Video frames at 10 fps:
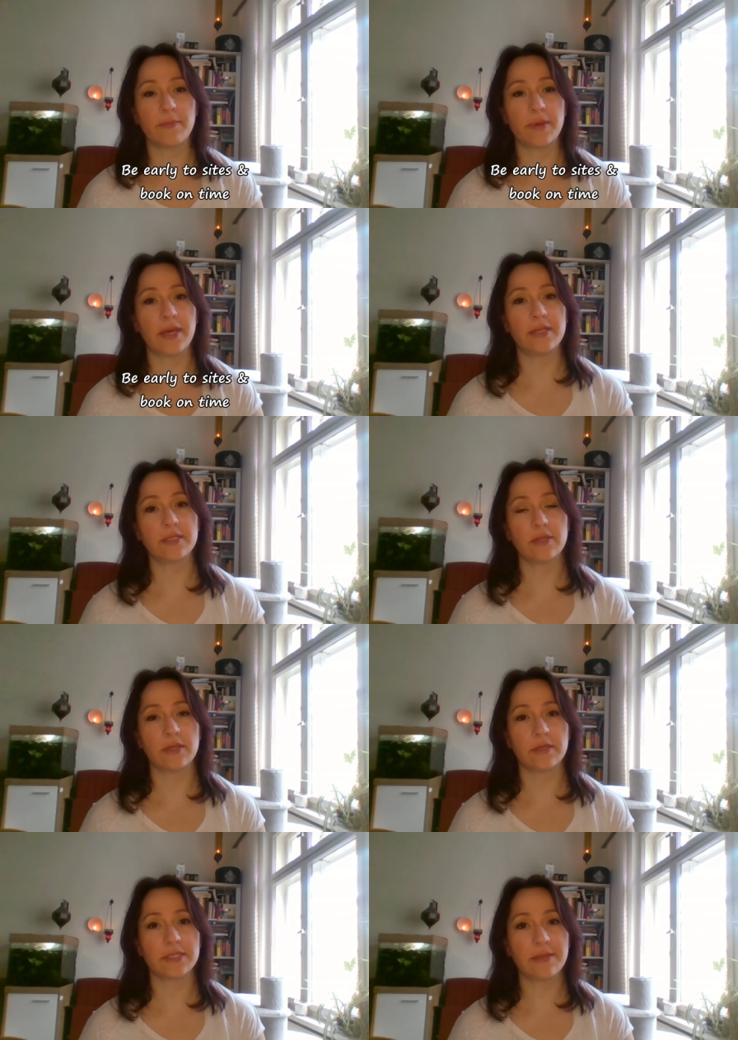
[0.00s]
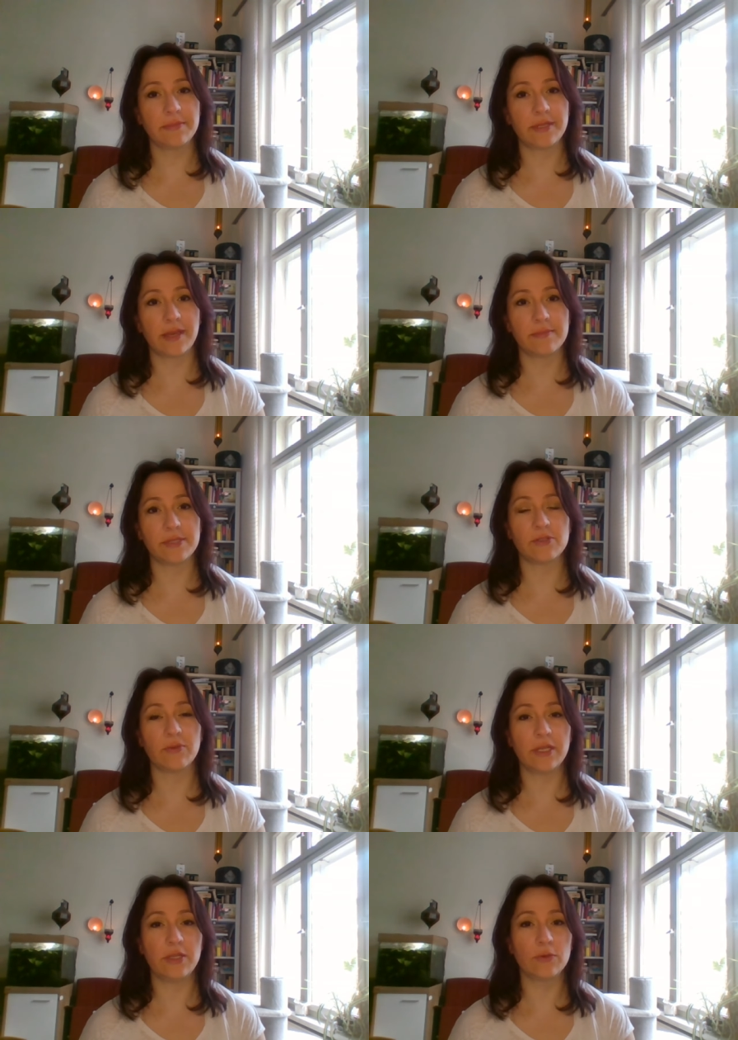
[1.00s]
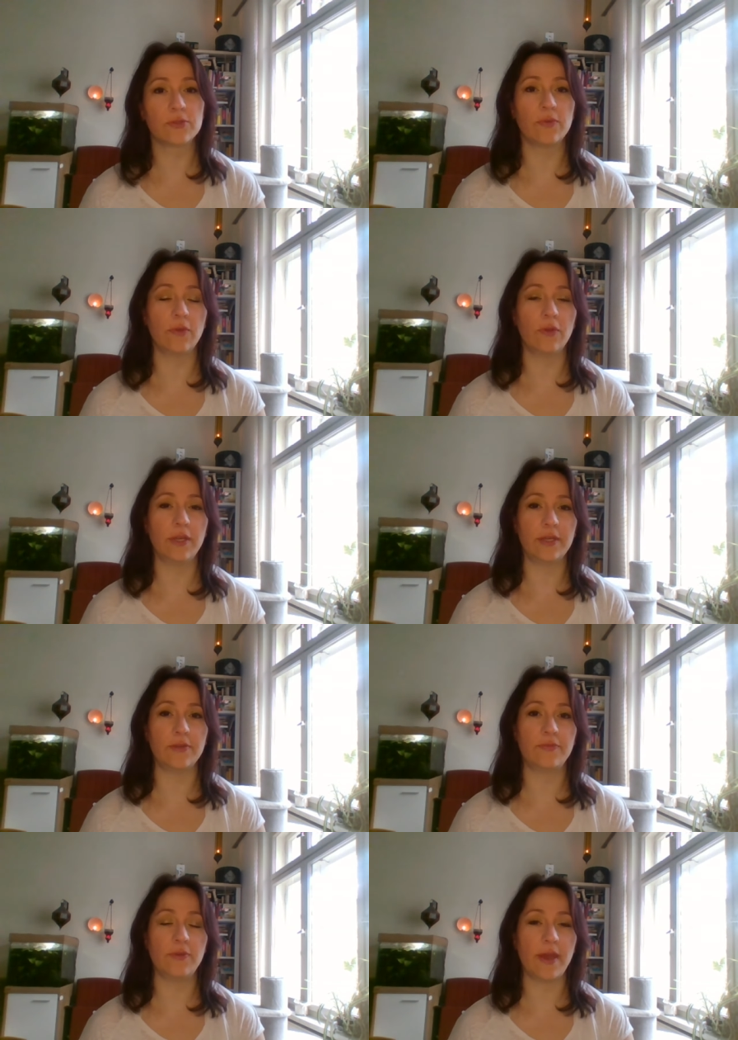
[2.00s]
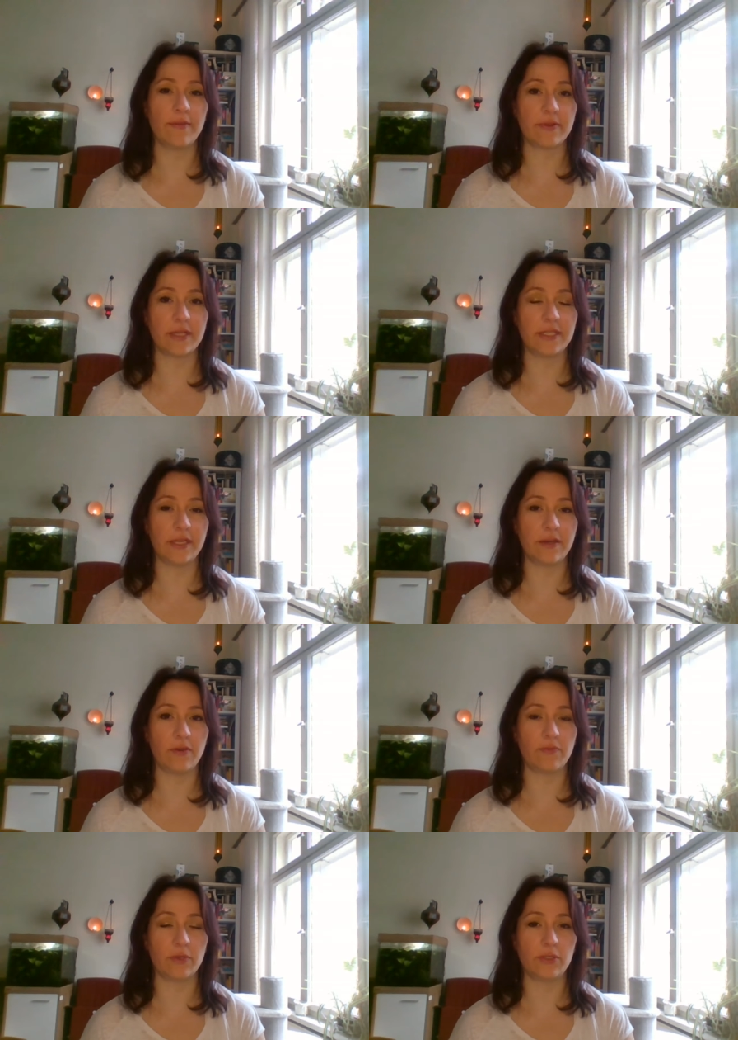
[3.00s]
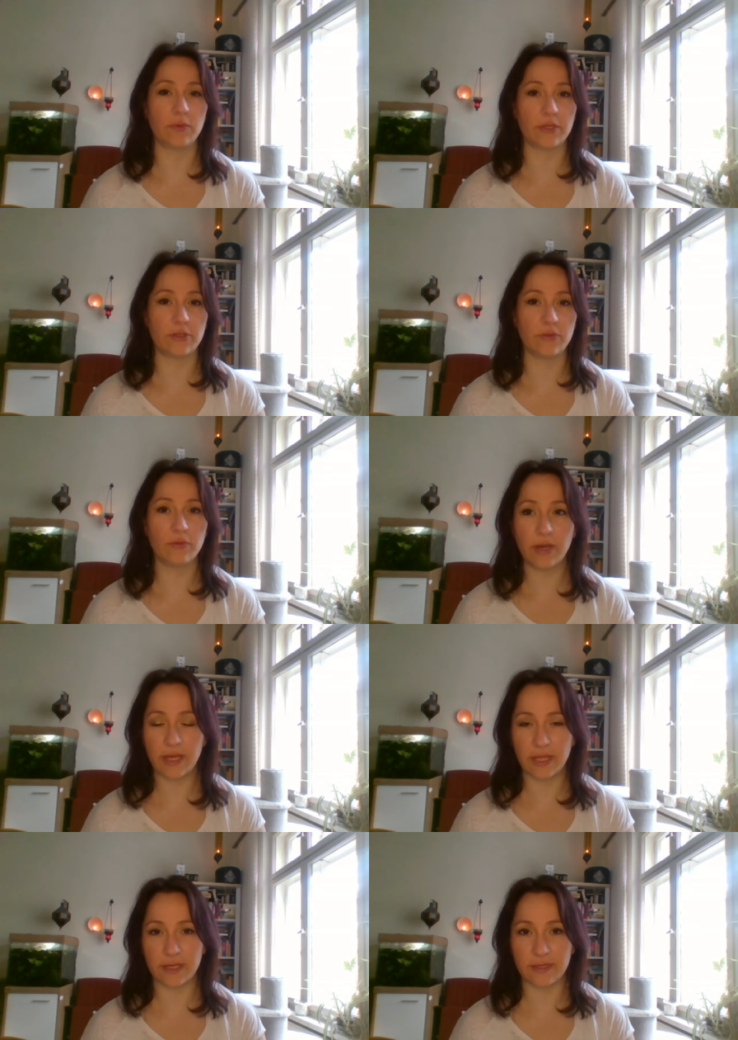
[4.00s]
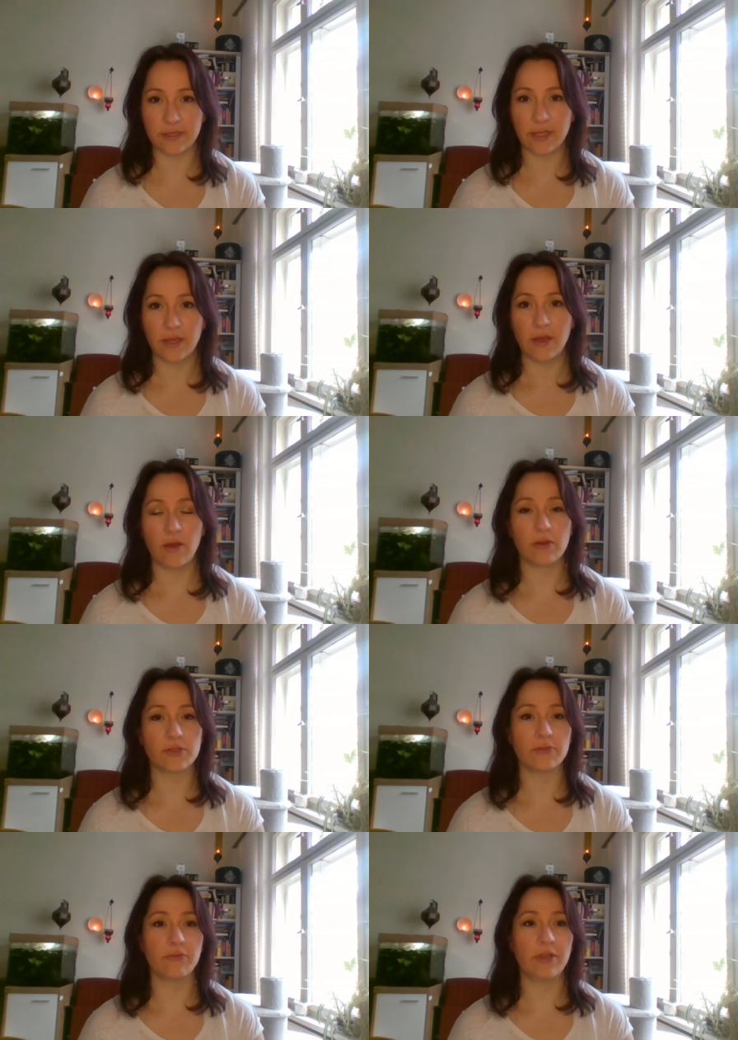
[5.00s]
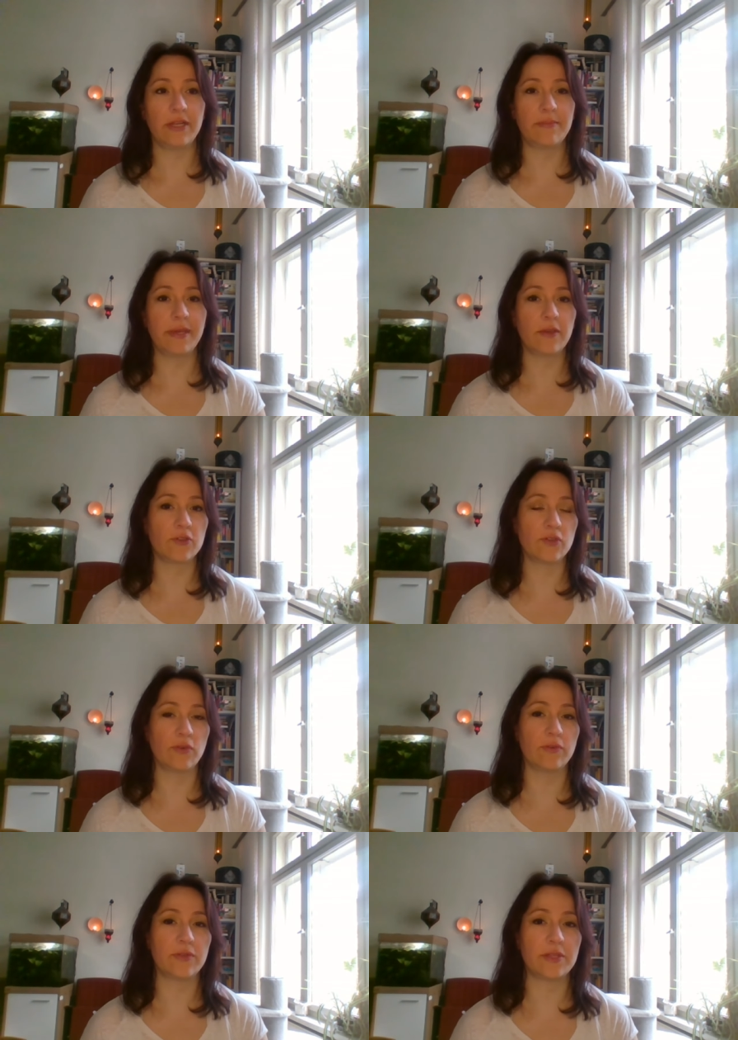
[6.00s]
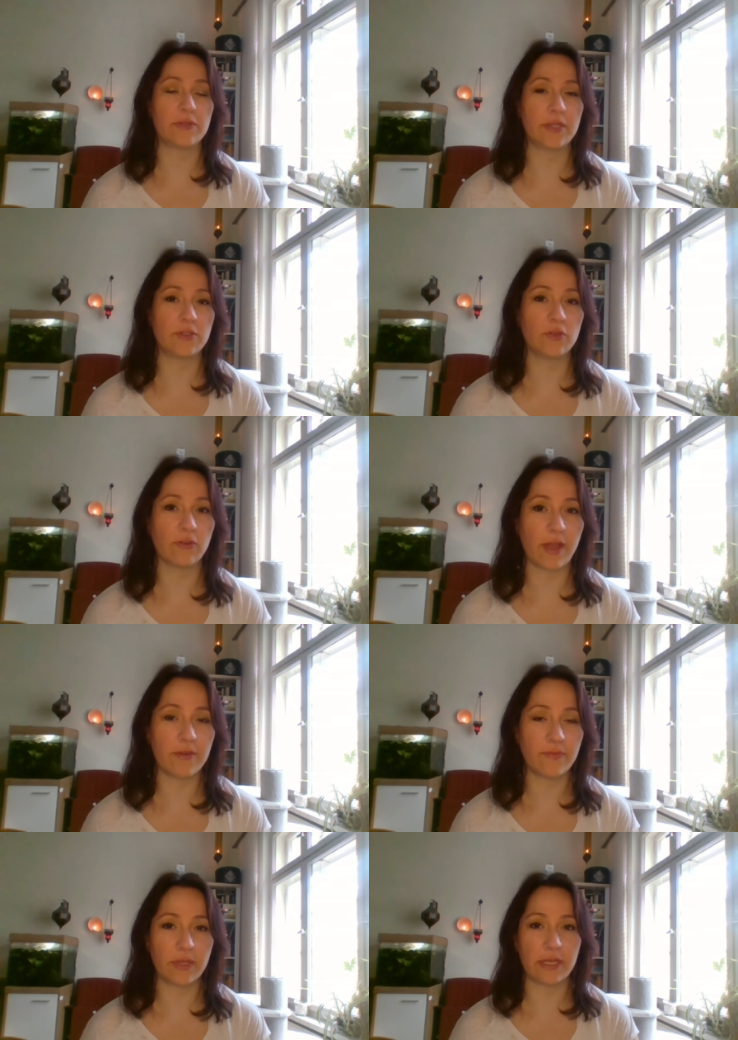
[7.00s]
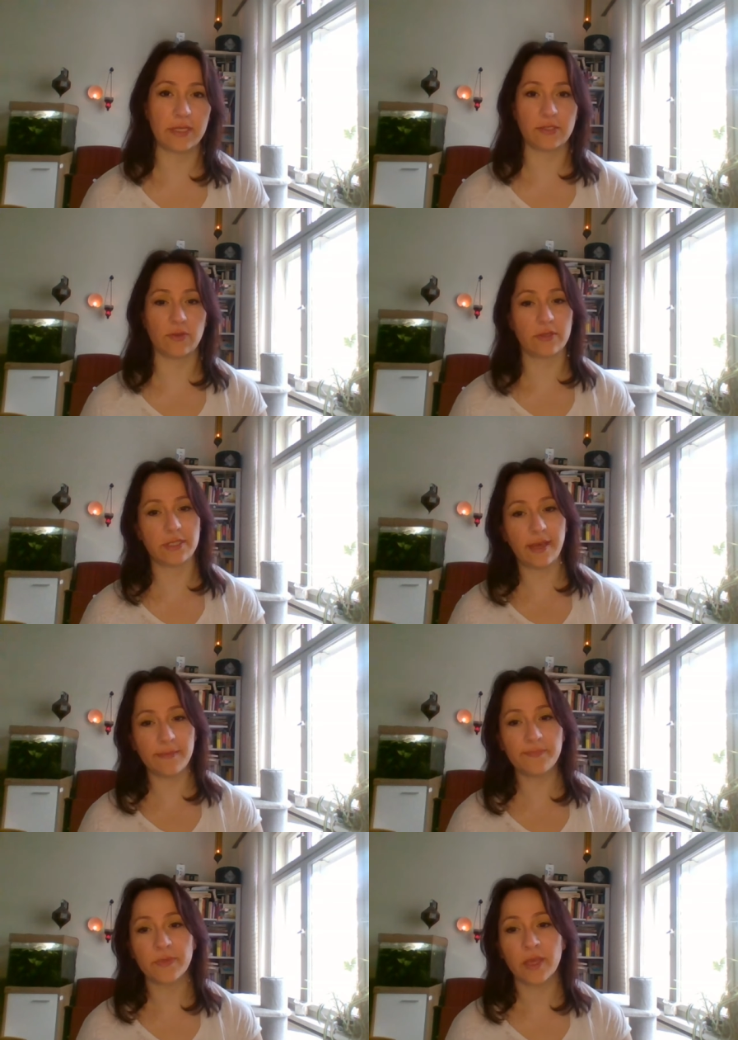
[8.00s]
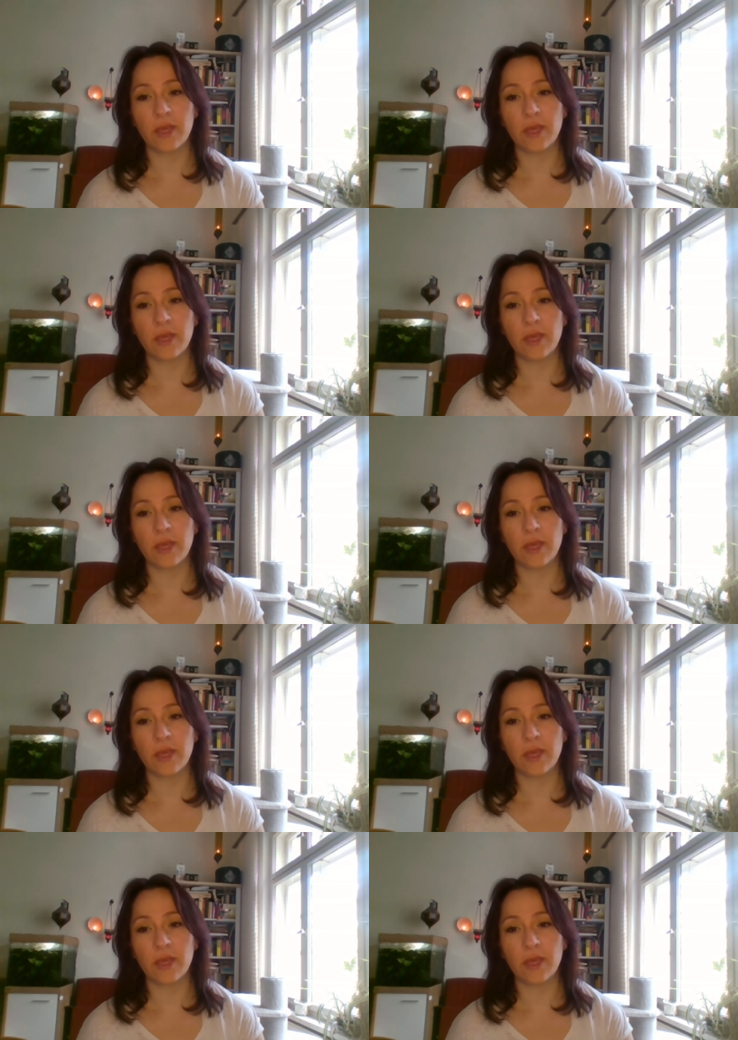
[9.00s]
but sometimes it's really useful if you have an idea of what you want to do, and also really making sure that you arrive at a certain time.